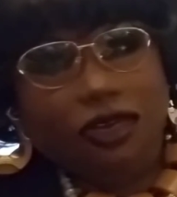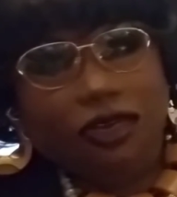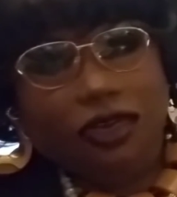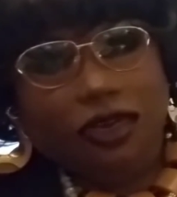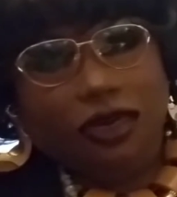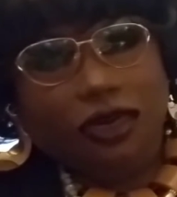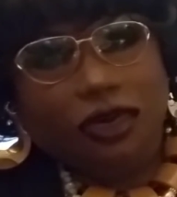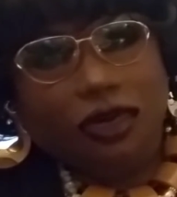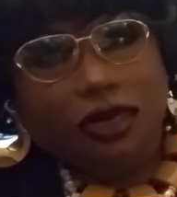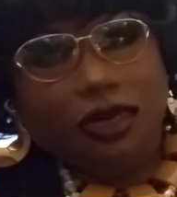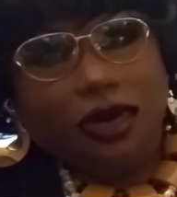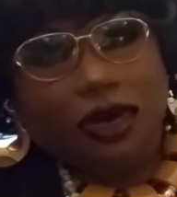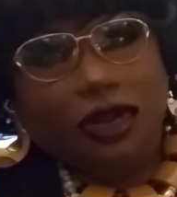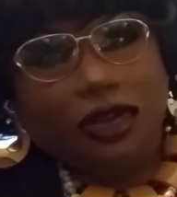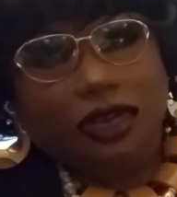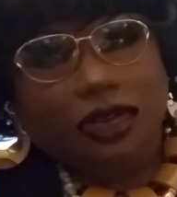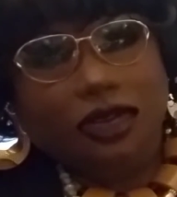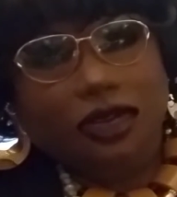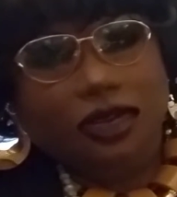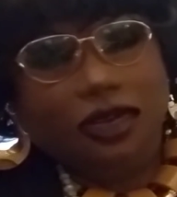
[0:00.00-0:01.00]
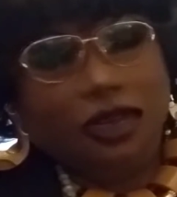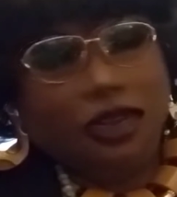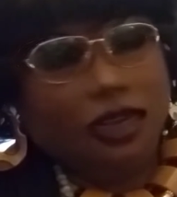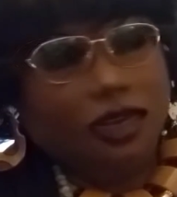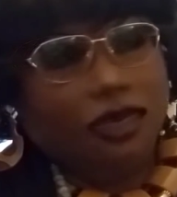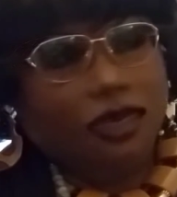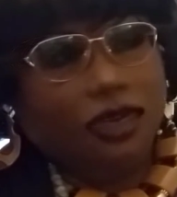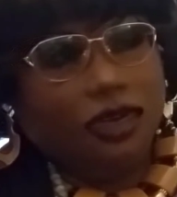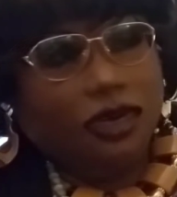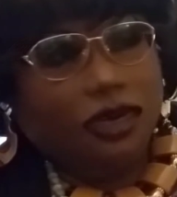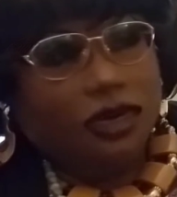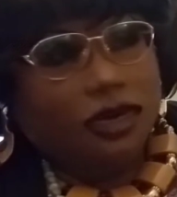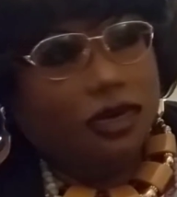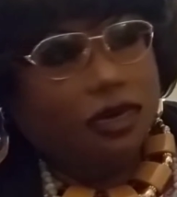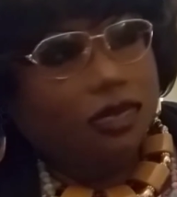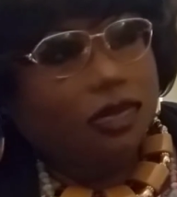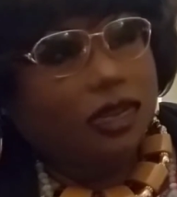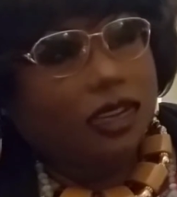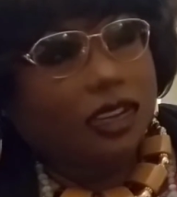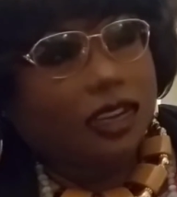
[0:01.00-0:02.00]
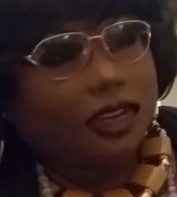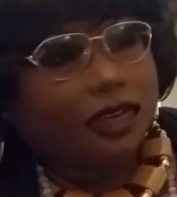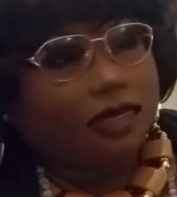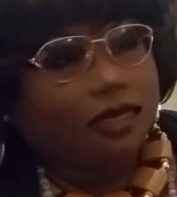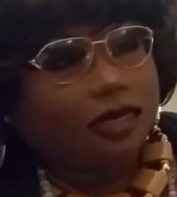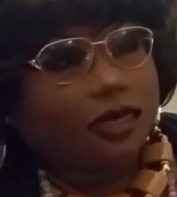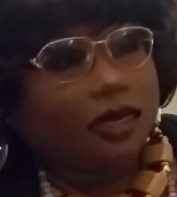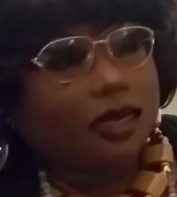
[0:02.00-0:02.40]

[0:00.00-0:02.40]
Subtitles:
from your parts of view, but